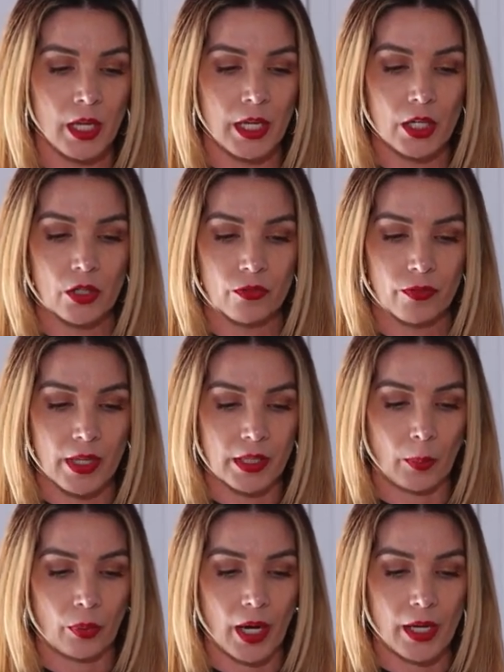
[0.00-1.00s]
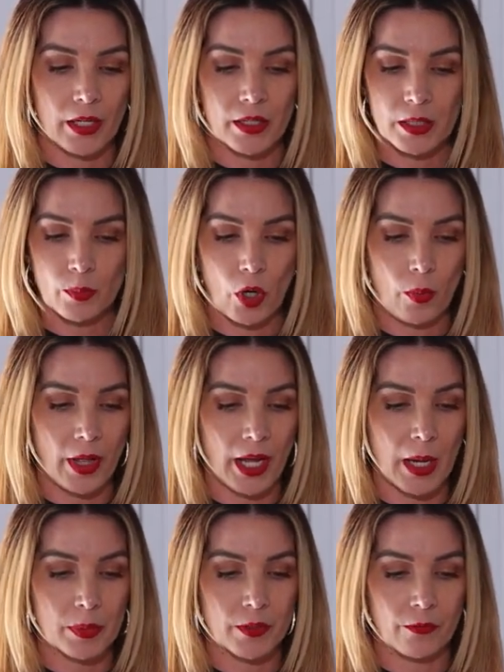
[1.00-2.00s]
Eco-friendly products, mobile
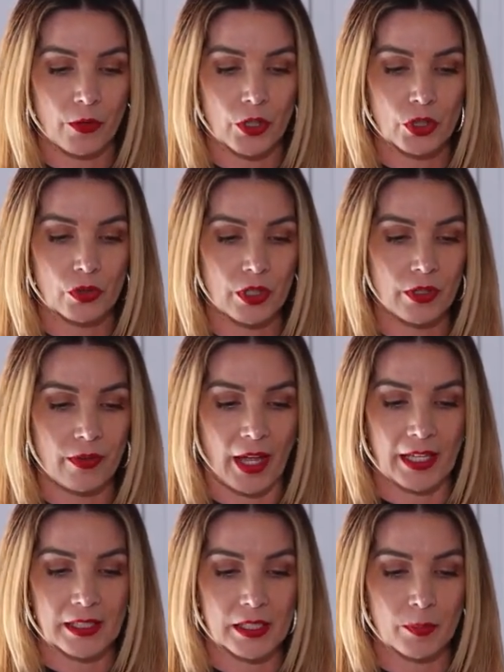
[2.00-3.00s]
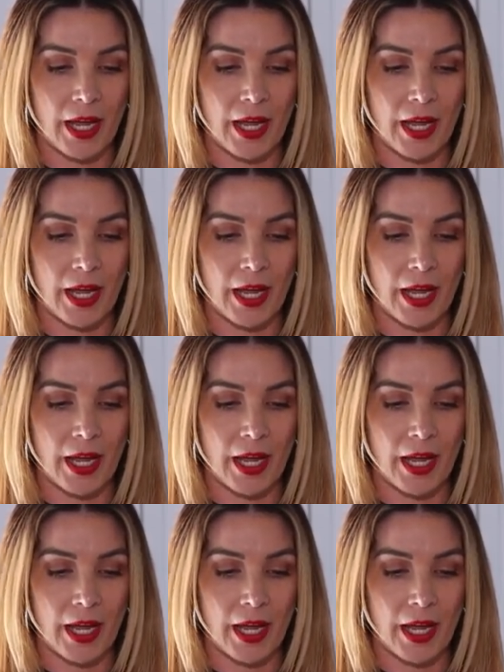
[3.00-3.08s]
apps, or virtual events,